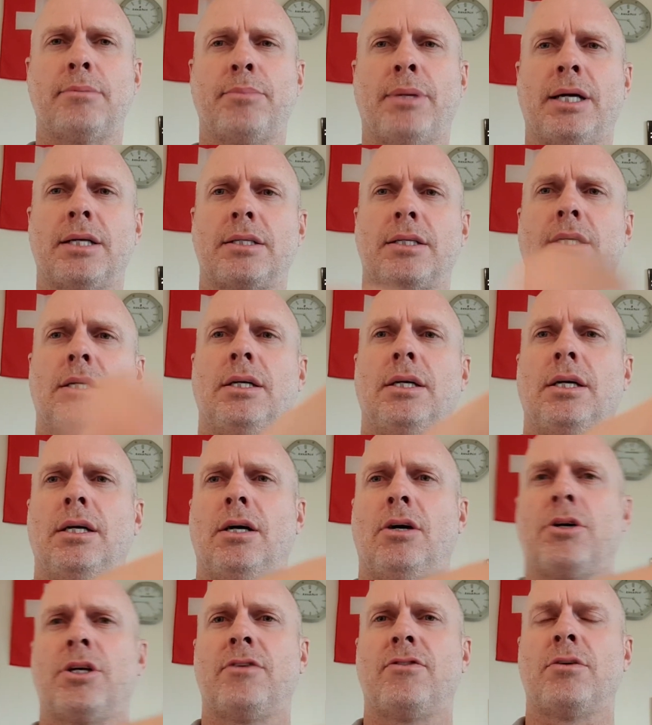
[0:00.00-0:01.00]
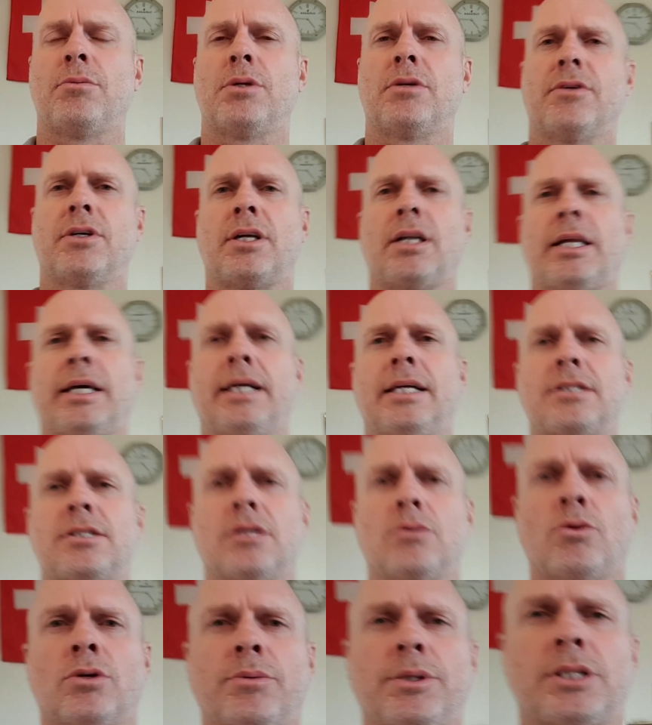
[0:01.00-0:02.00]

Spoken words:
but I'll give you a bit of a glance at what we're